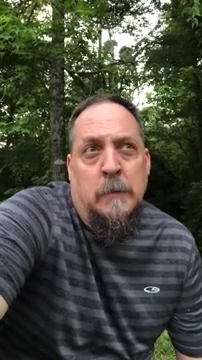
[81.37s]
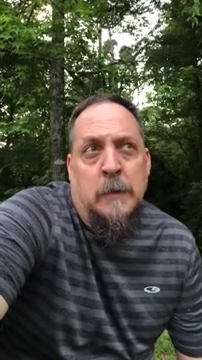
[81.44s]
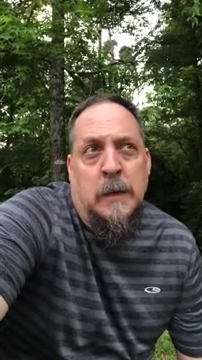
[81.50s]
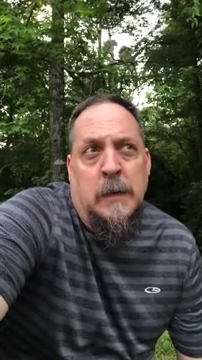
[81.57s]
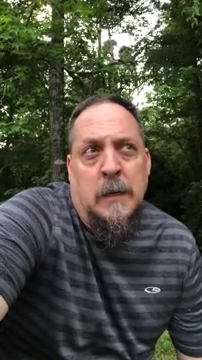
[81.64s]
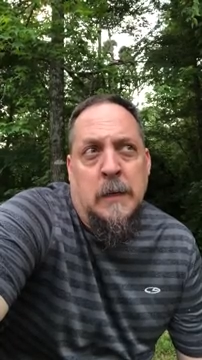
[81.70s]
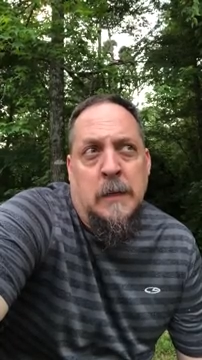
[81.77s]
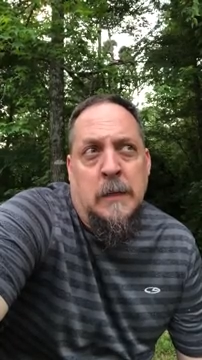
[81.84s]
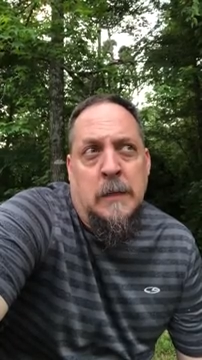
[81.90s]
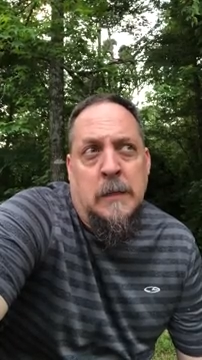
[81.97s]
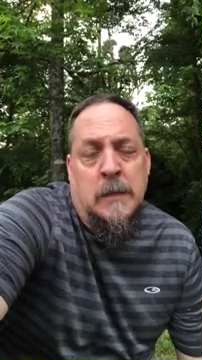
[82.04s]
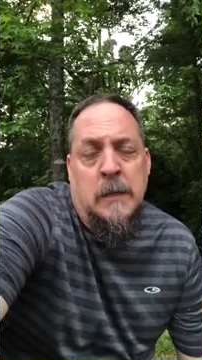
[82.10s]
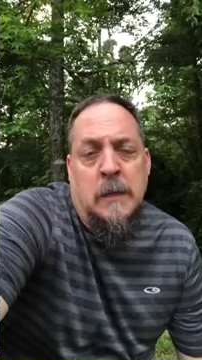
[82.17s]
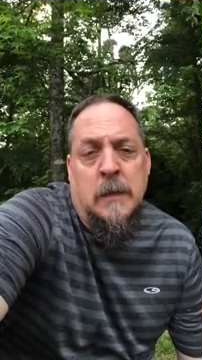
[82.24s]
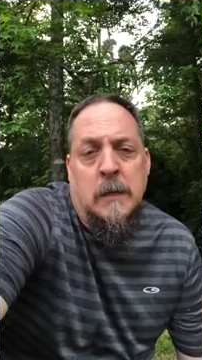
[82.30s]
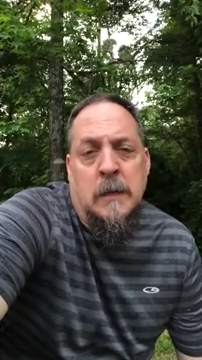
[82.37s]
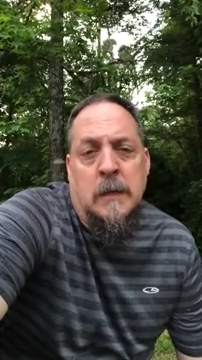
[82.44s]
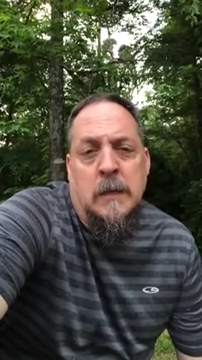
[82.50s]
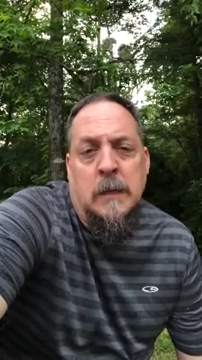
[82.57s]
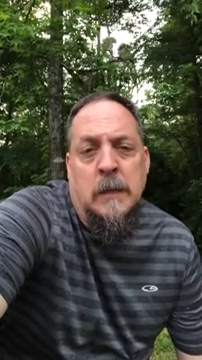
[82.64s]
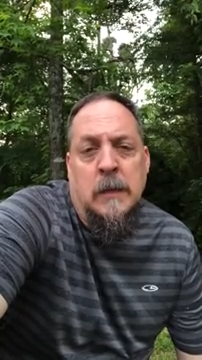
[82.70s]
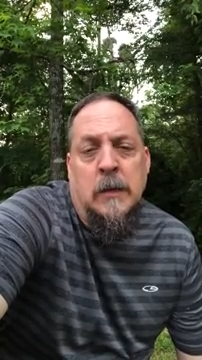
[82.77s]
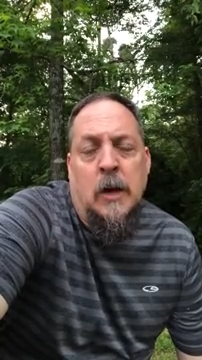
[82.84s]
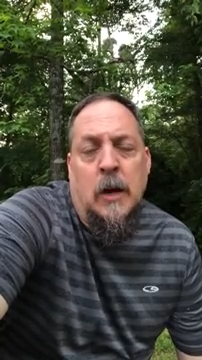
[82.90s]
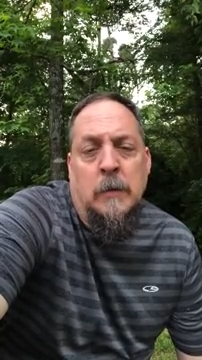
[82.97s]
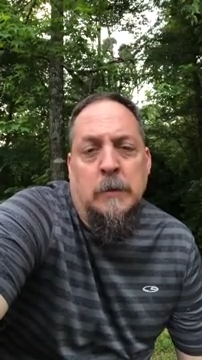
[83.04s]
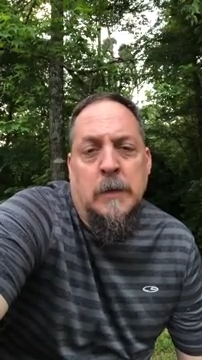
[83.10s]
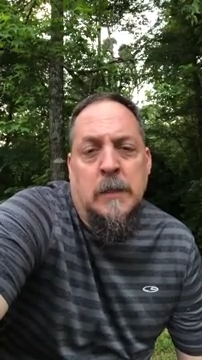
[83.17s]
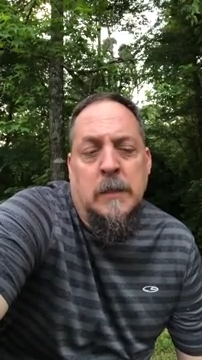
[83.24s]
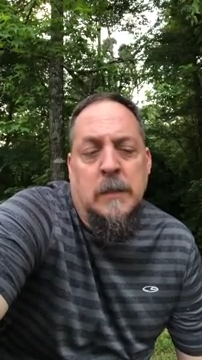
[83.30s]
because in the
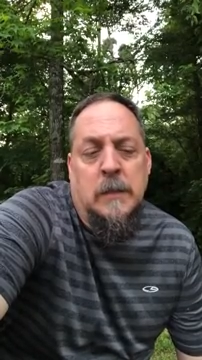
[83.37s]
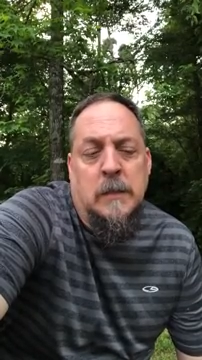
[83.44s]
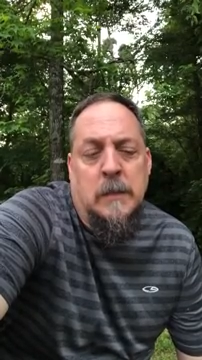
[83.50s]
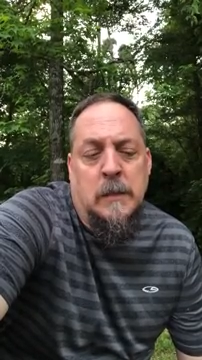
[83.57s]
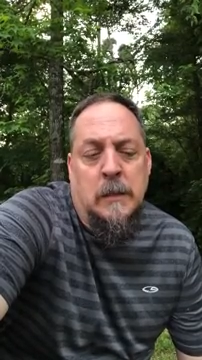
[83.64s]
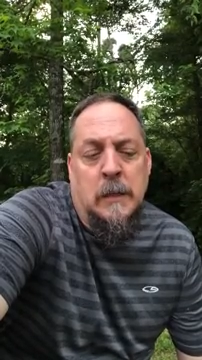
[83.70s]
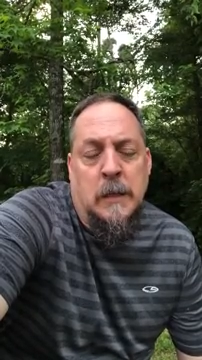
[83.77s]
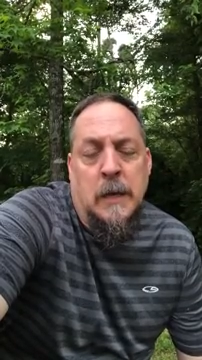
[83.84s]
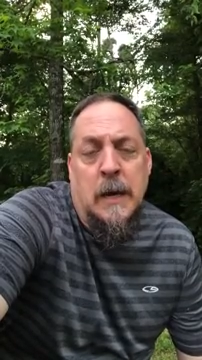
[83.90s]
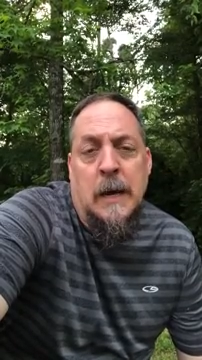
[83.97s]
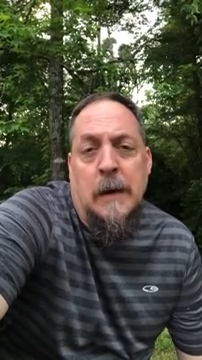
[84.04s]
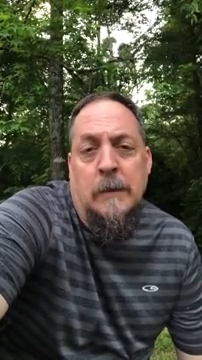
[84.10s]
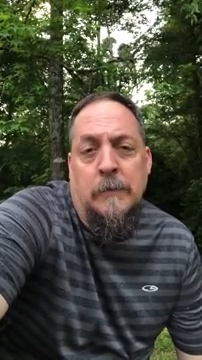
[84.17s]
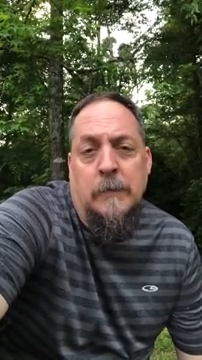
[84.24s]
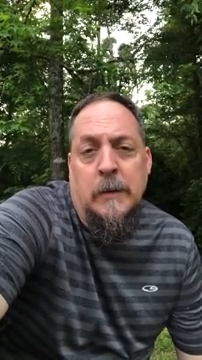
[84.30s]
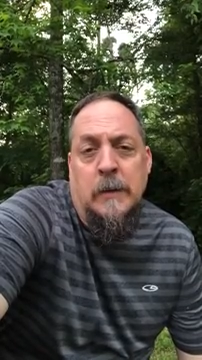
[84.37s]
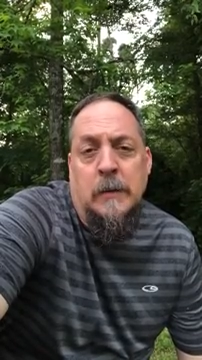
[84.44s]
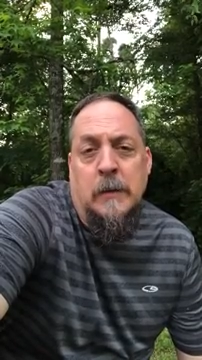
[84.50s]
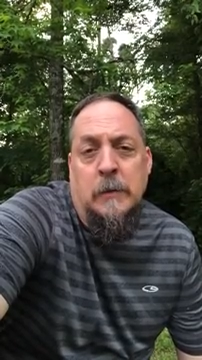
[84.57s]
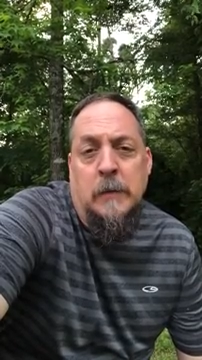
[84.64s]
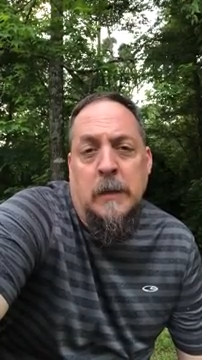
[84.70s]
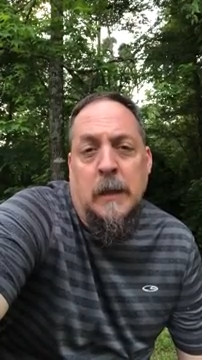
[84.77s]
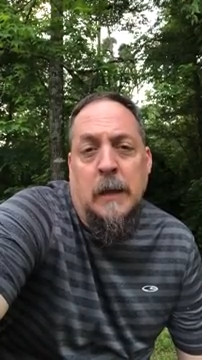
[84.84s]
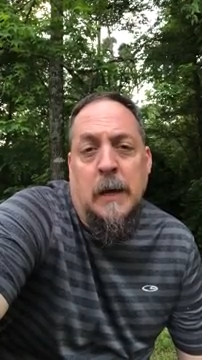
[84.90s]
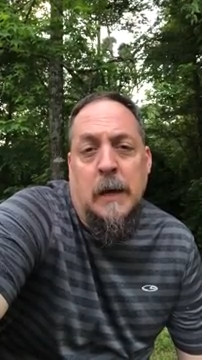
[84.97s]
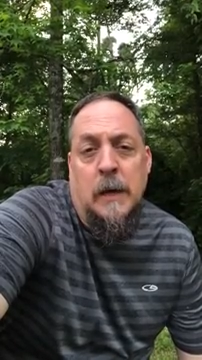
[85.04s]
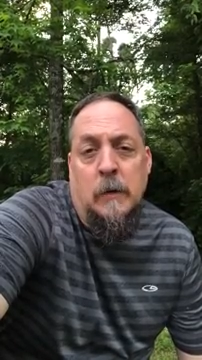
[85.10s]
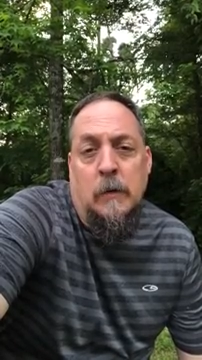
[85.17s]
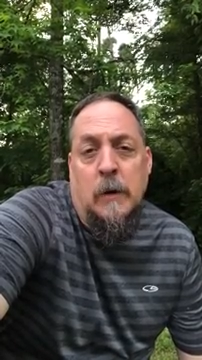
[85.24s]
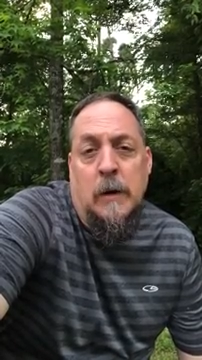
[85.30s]
dog business you're going to have to deal with a
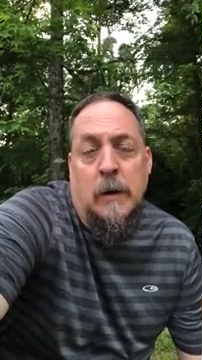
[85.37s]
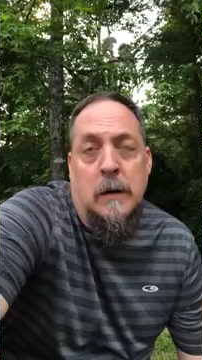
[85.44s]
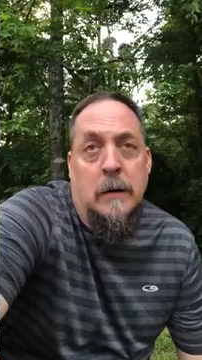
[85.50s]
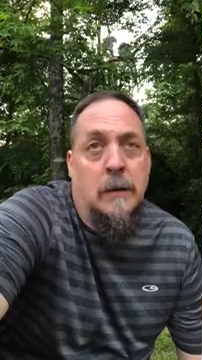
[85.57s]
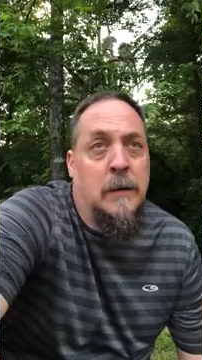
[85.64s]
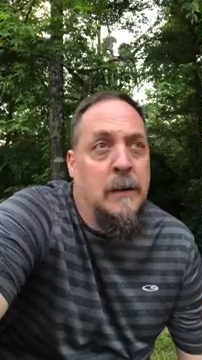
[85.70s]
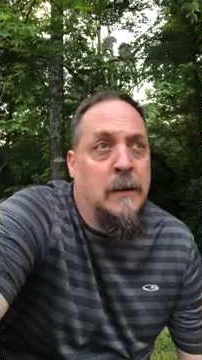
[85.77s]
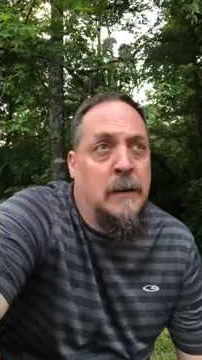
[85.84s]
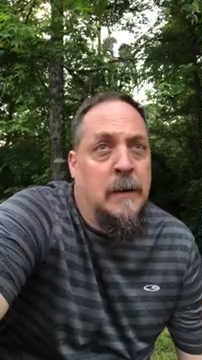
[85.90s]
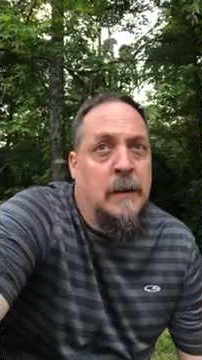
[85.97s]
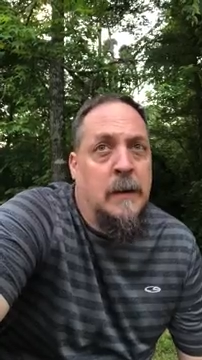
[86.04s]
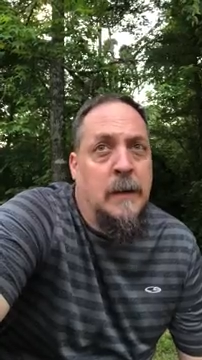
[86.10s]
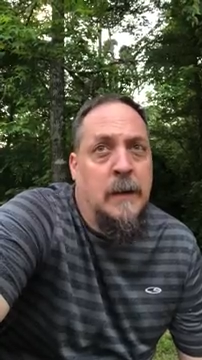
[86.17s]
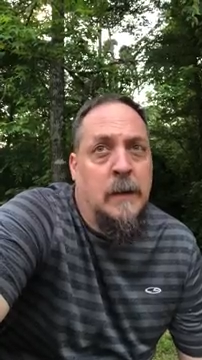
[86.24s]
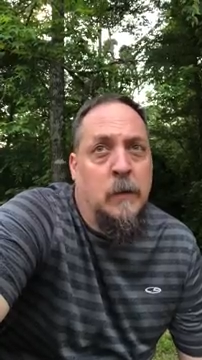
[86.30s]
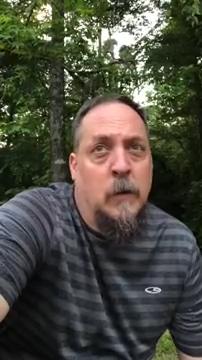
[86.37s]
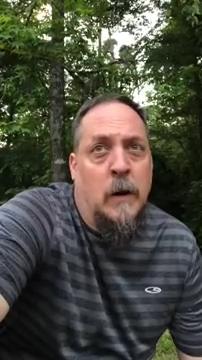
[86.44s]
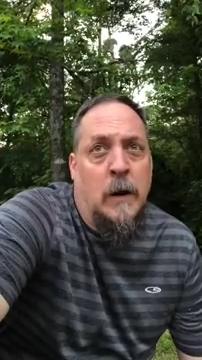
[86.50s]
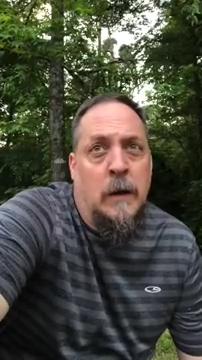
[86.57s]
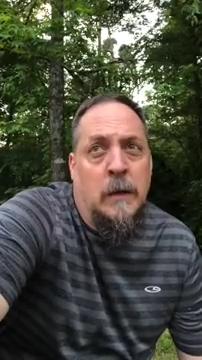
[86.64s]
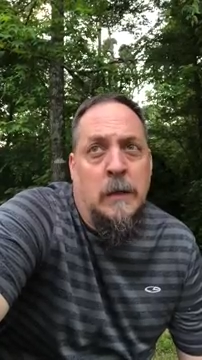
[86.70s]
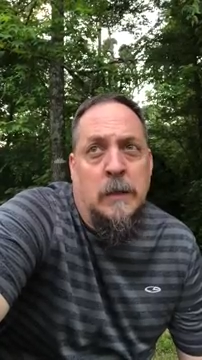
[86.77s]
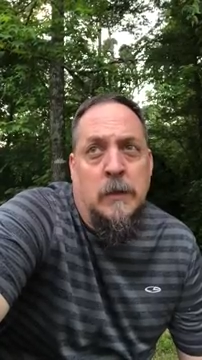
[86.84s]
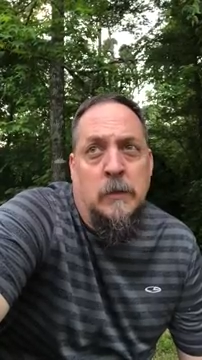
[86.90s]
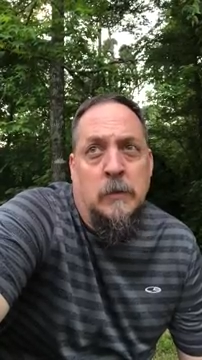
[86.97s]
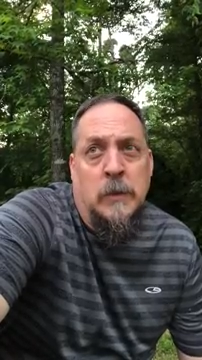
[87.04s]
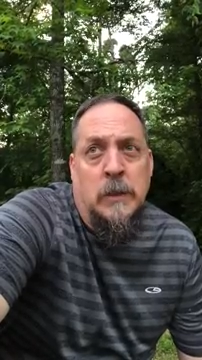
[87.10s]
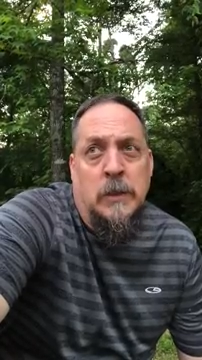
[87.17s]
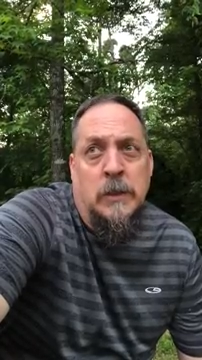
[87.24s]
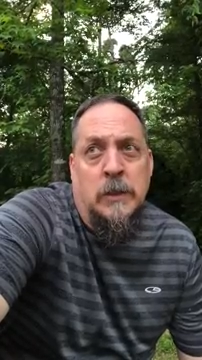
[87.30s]
lot of water, and water just
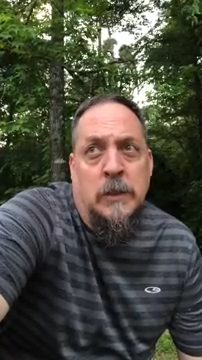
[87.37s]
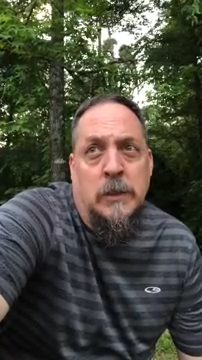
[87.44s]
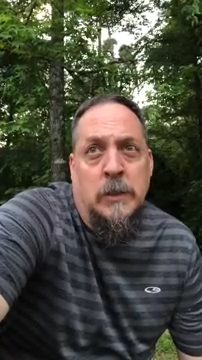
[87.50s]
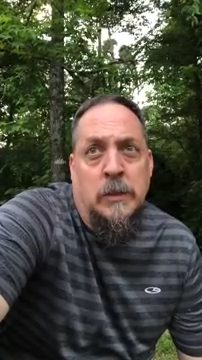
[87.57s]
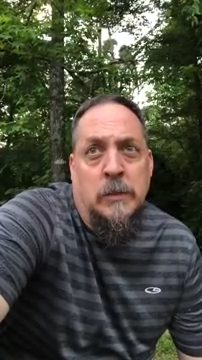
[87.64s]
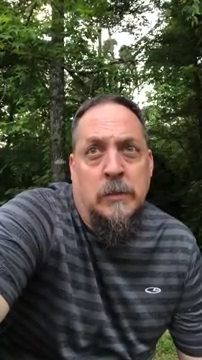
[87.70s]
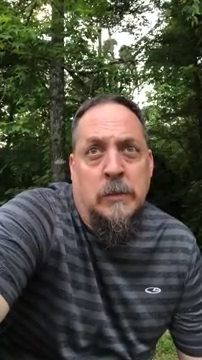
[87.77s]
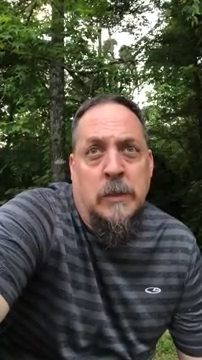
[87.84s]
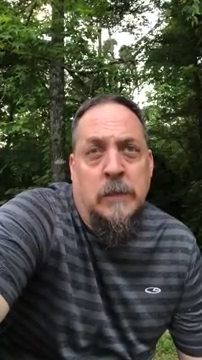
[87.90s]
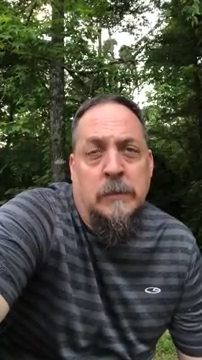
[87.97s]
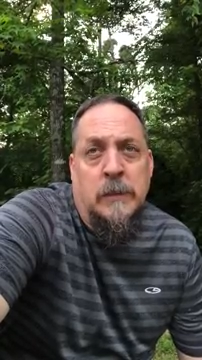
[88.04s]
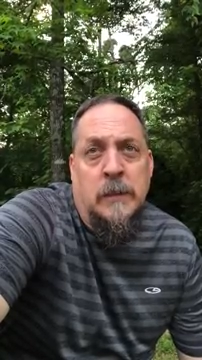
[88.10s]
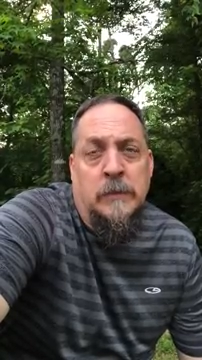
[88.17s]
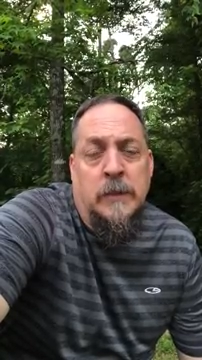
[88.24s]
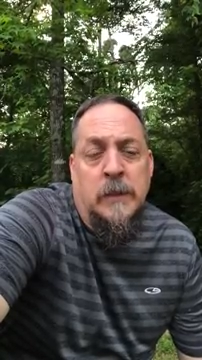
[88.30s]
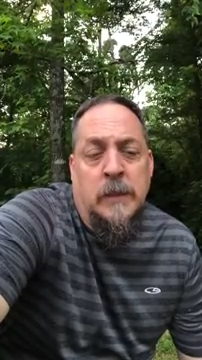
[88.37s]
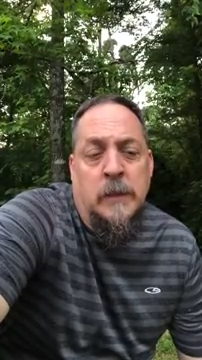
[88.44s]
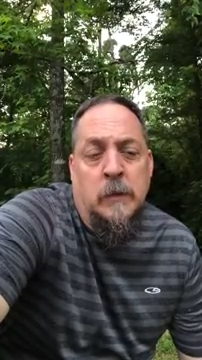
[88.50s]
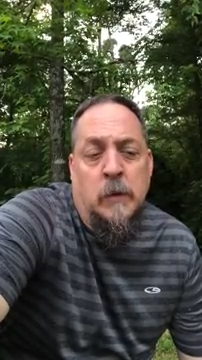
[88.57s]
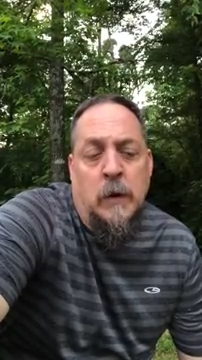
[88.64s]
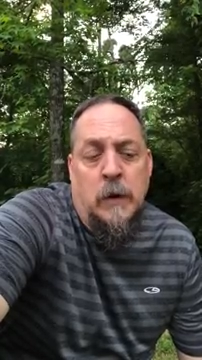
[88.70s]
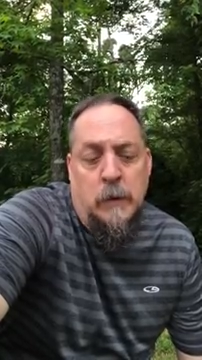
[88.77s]
ruins your shoes. Even if you get